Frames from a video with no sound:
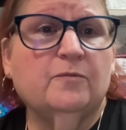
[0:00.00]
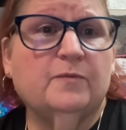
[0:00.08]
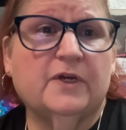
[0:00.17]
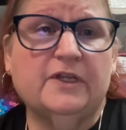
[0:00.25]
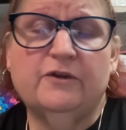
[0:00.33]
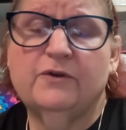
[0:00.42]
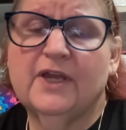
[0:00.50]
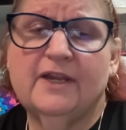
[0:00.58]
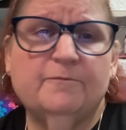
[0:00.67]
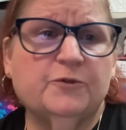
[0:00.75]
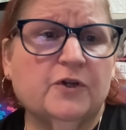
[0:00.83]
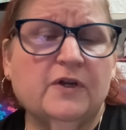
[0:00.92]
But you get
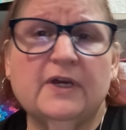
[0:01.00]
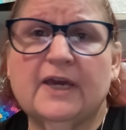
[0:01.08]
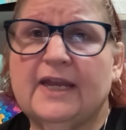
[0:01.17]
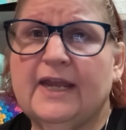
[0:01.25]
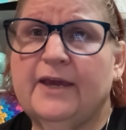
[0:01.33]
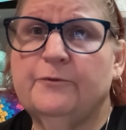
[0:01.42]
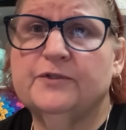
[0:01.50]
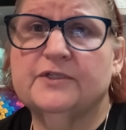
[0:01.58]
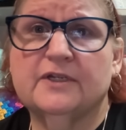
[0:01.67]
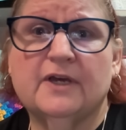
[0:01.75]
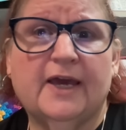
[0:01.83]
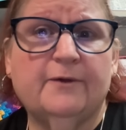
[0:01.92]
him drunk and he was
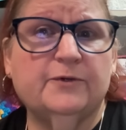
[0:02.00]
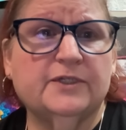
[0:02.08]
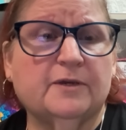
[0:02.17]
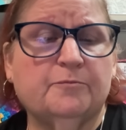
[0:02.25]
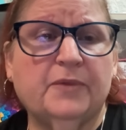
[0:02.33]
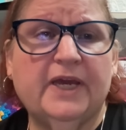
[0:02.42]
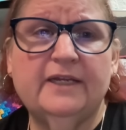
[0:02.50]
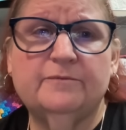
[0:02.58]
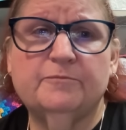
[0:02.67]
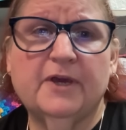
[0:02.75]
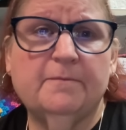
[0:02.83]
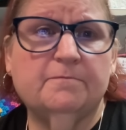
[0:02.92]
a
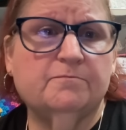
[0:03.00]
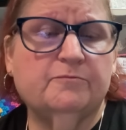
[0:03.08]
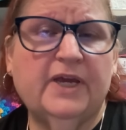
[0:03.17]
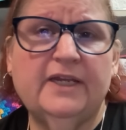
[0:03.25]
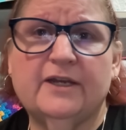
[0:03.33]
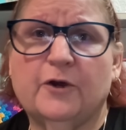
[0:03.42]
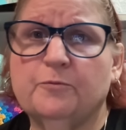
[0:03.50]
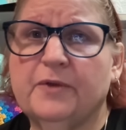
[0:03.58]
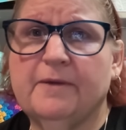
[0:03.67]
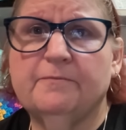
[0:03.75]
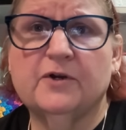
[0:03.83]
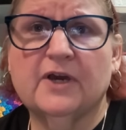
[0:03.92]
beating on
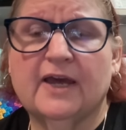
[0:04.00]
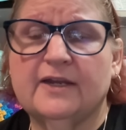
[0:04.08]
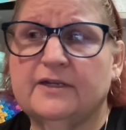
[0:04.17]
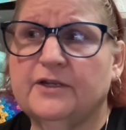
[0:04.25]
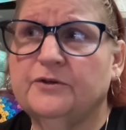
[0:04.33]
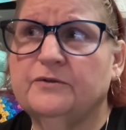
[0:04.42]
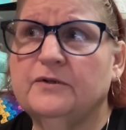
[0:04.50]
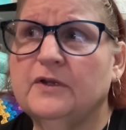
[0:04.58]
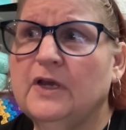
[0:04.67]
people kind of dude.